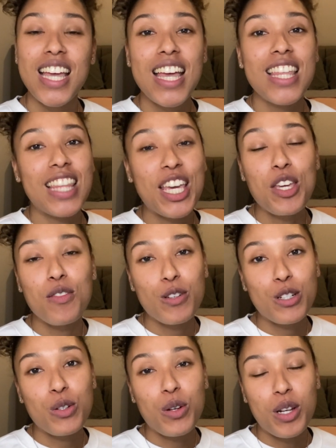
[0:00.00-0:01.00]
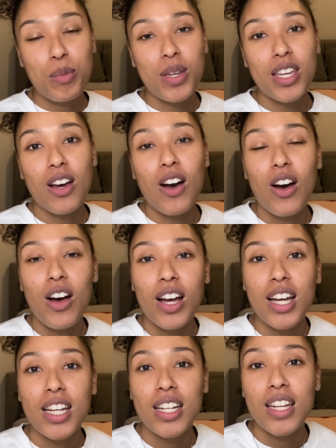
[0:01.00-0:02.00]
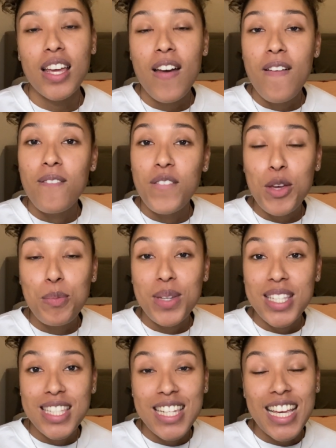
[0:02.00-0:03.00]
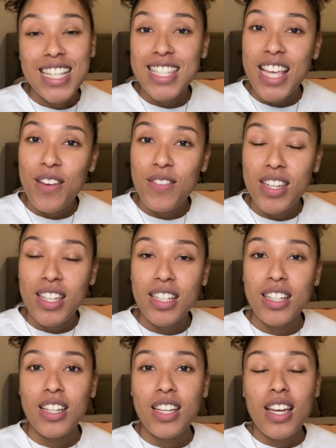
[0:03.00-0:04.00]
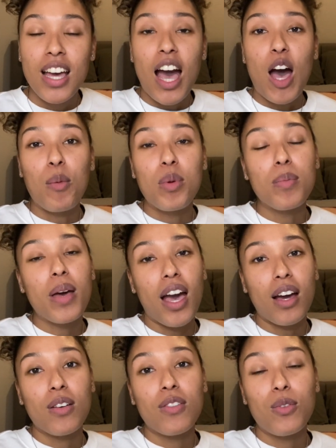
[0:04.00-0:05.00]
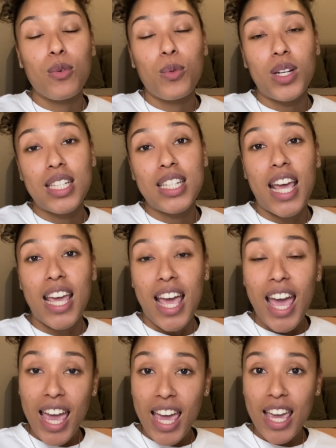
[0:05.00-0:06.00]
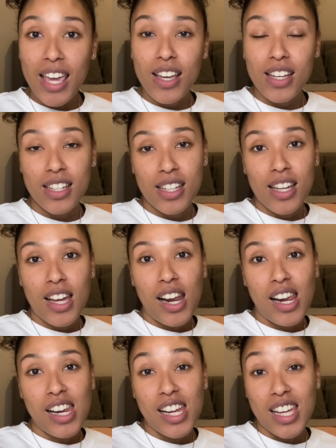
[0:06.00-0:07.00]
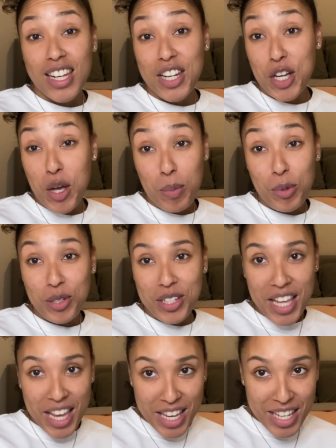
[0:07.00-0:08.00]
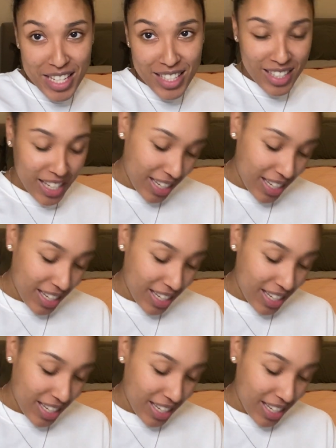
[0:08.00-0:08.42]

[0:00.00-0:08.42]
Thank you for joining me on FitMas Day 7. I'll be back with Day 8 in a couple of days.